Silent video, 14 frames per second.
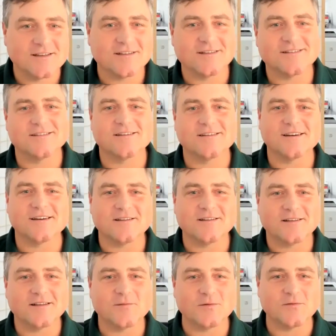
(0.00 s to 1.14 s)
It's
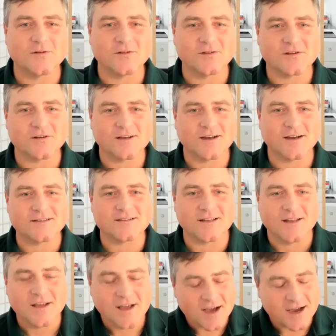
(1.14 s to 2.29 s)
that'd be really good
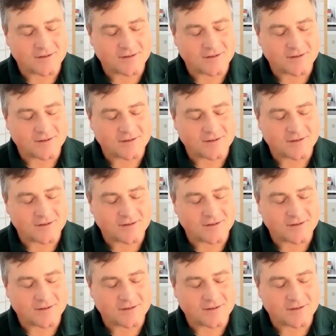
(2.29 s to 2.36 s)
content.